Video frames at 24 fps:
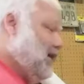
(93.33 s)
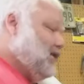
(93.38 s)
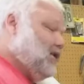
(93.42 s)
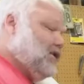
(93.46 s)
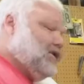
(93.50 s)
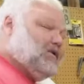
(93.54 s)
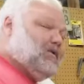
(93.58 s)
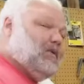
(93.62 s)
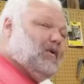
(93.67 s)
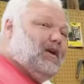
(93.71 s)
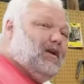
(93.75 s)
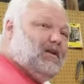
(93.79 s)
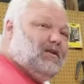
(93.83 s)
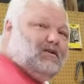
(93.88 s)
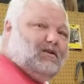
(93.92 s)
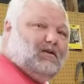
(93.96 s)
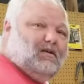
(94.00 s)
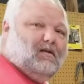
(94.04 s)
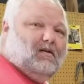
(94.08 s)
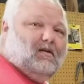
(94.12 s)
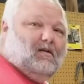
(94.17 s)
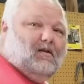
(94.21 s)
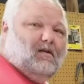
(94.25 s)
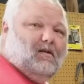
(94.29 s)
the switch.
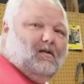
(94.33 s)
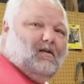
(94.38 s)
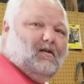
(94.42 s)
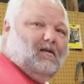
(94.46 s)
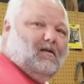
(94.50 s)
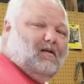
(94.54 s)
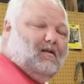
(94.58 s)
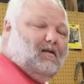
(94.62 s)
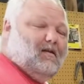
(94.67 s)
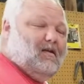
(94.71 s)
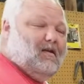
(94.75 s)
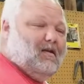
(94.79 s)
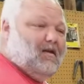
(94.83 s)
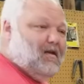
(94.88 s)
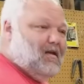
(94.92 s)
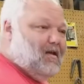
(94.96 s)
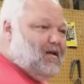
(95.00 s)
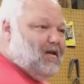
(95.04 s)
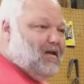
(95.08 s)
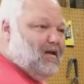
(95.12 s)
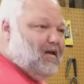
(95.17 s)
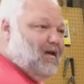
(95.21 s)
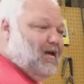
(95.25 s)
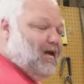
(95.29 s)

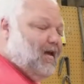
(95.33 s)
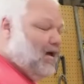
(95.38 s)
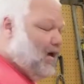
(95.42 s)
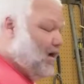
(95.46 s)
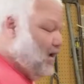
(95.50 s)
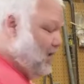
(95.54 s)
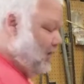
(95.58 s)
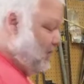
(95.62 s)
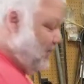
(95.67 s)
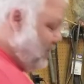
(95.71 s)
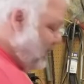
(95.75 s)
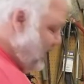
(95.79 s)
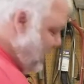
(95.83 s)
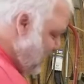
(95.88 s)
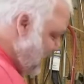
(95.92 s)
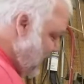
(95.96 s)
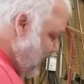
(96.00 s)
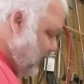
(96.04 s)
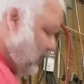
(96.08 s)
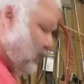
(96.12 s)
I like